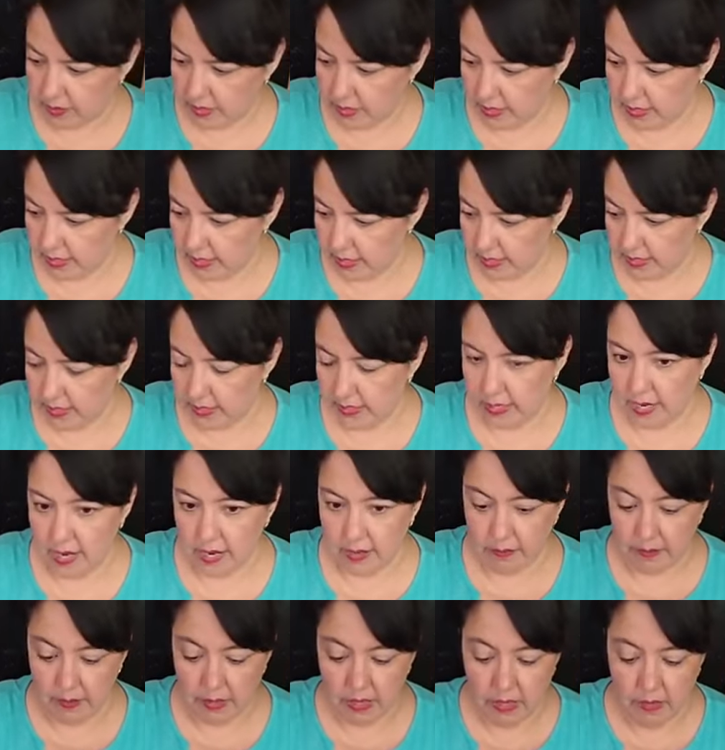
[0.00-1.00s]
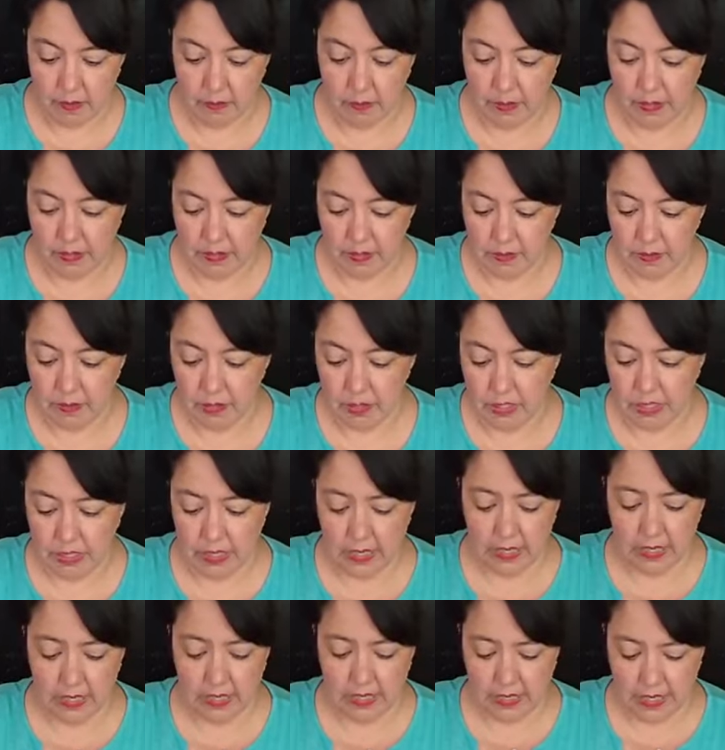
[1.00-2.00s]
can get stabbed, but
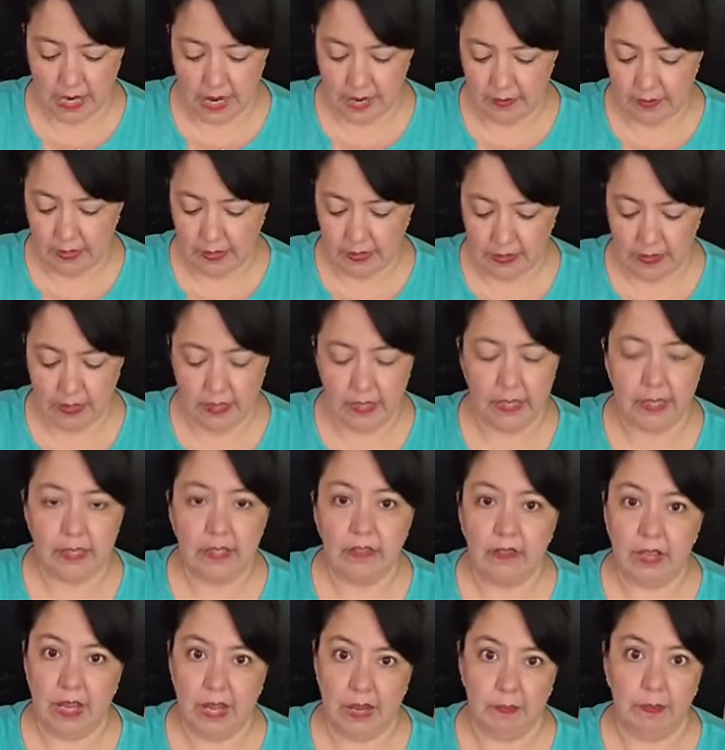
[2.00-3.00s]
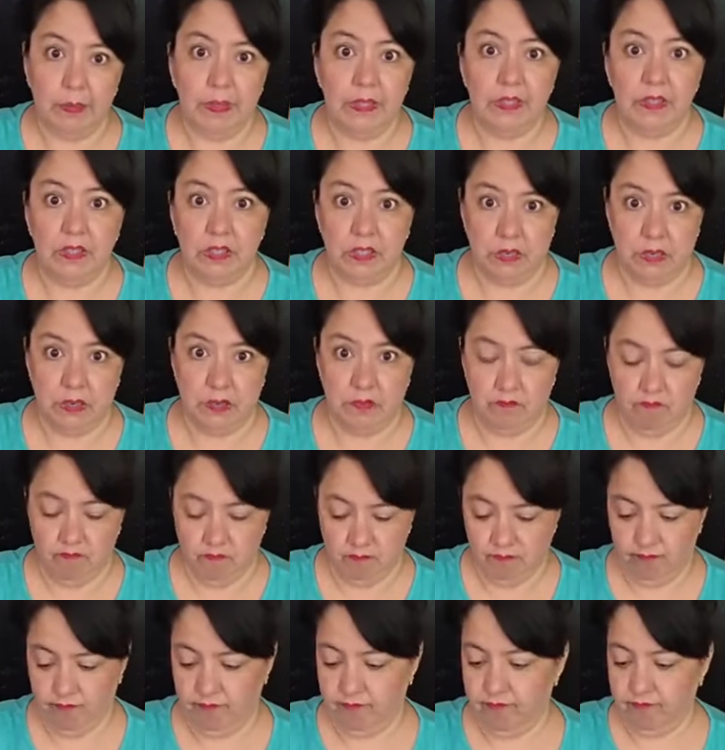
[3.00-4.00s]
almost undoubtedly, it'll happen to you,
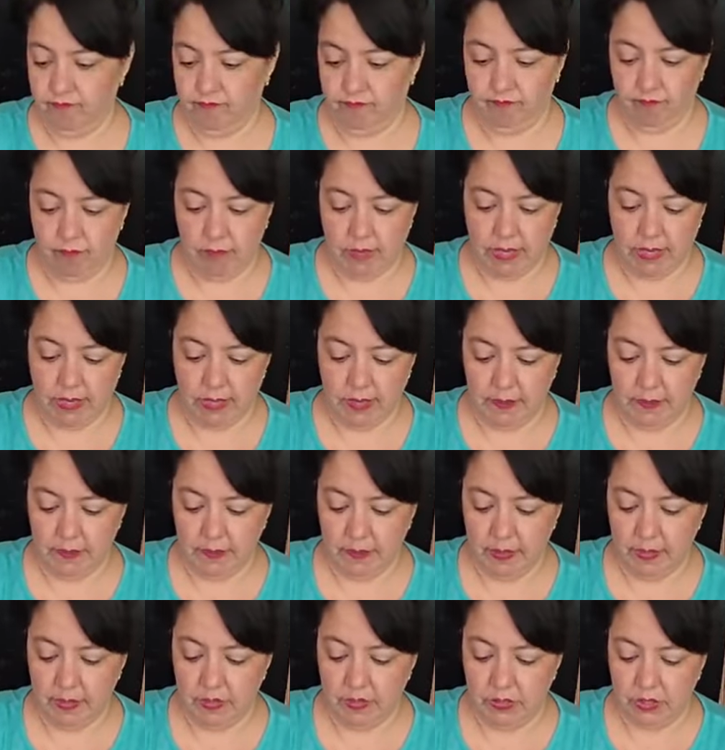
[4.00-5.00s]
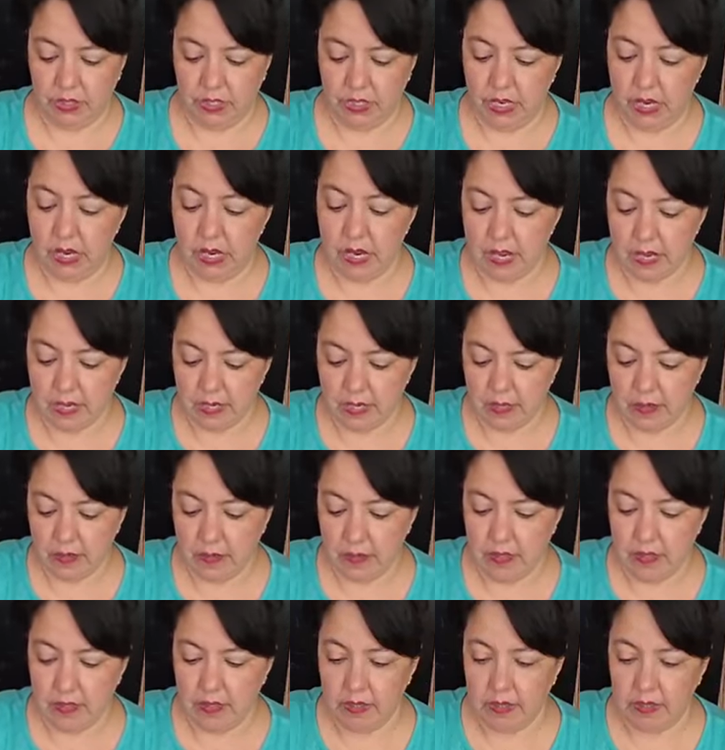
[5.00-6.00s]
okay? You'll see it,
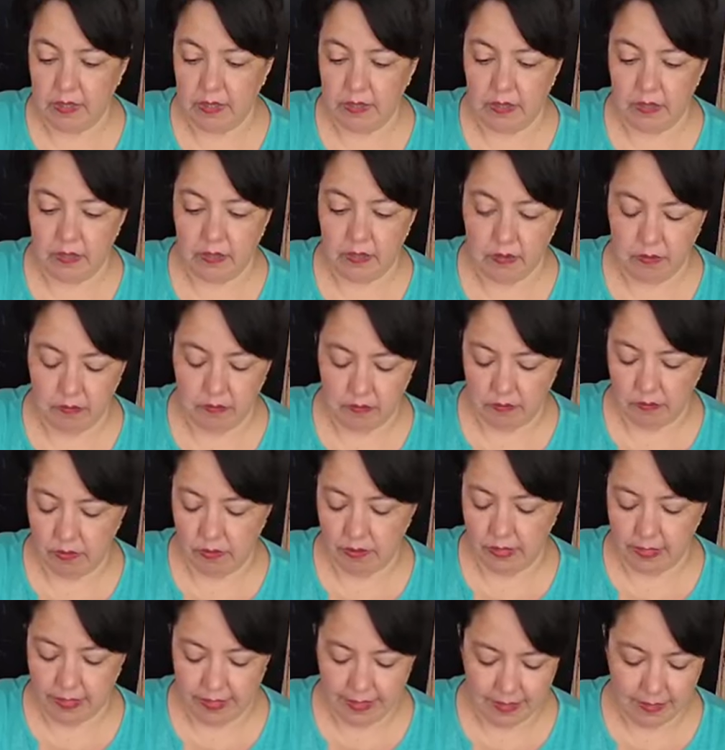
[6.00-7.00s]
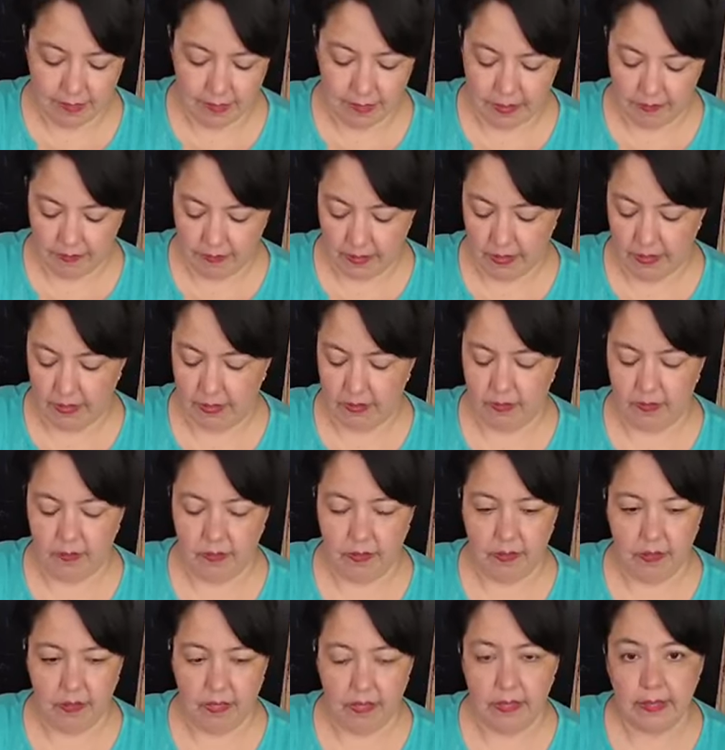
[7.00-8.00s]
and you're like, it'll be fine.
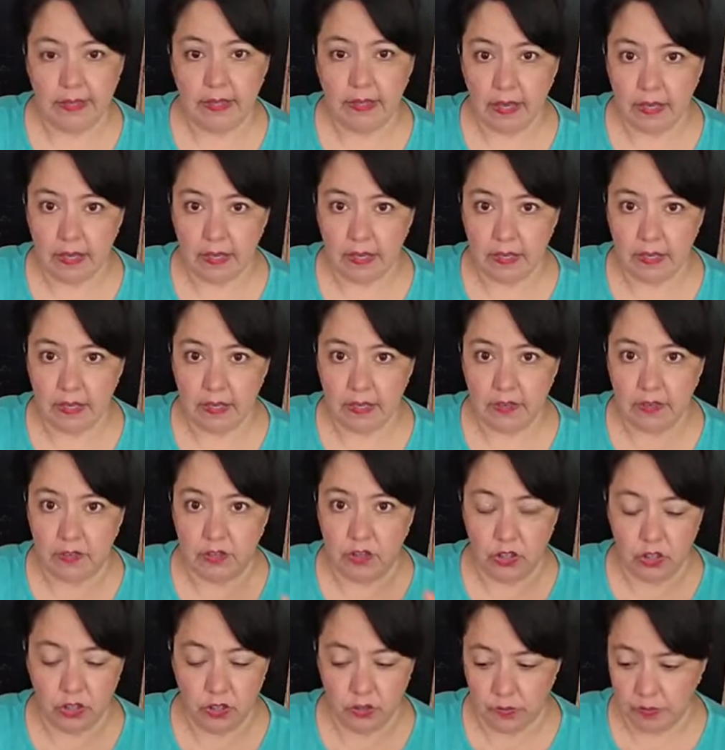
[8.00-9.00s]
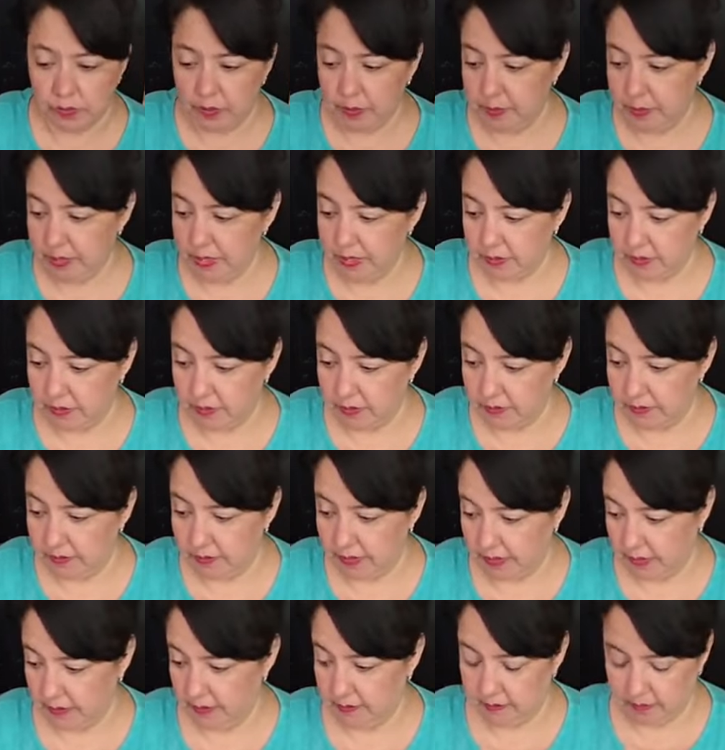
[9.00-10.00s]
And then you will be your own
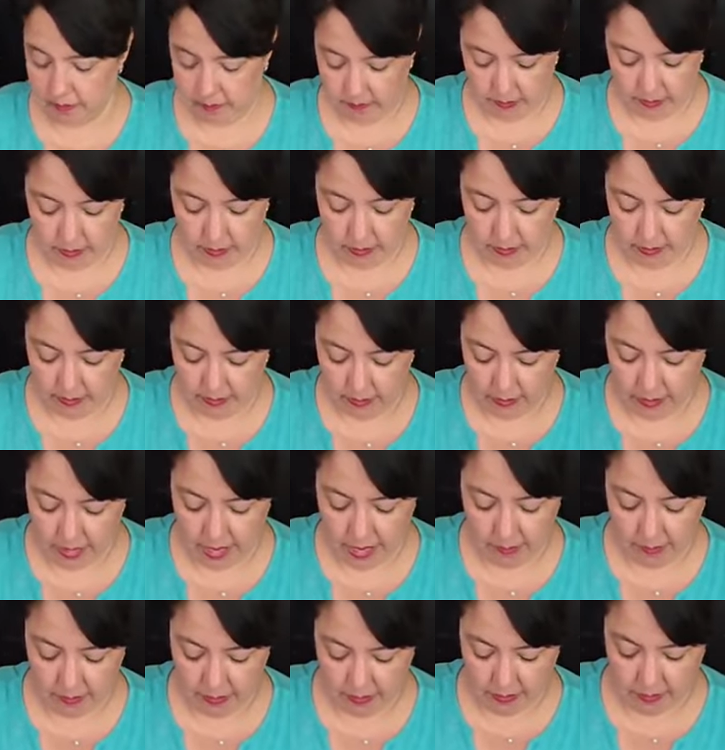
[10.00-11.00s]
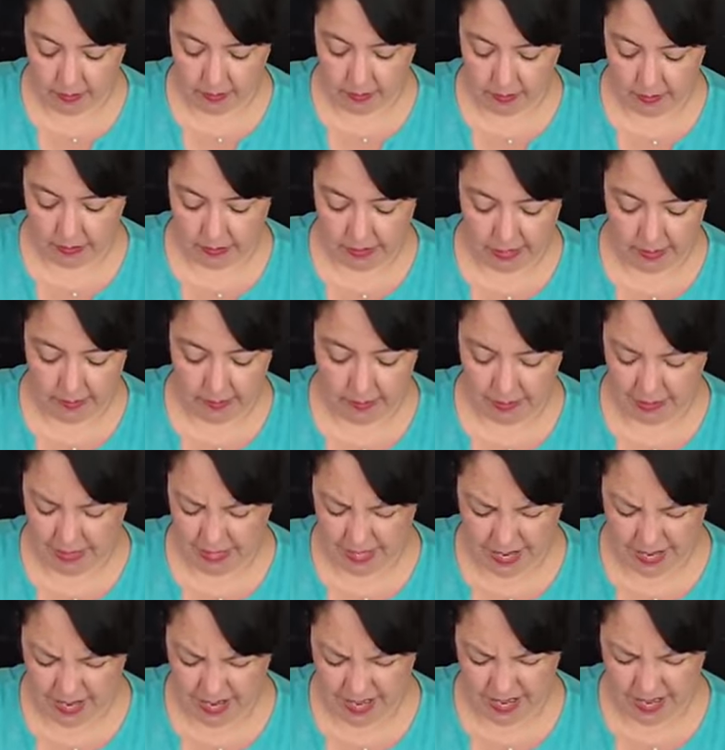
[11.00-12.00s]
victim, okay? Happens to me all the time. I'm like,
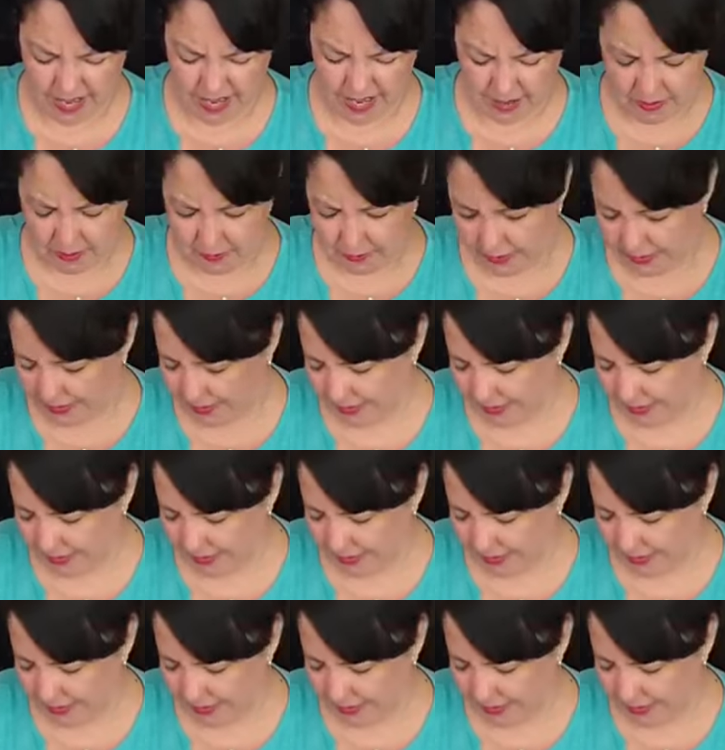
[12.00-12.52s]
no!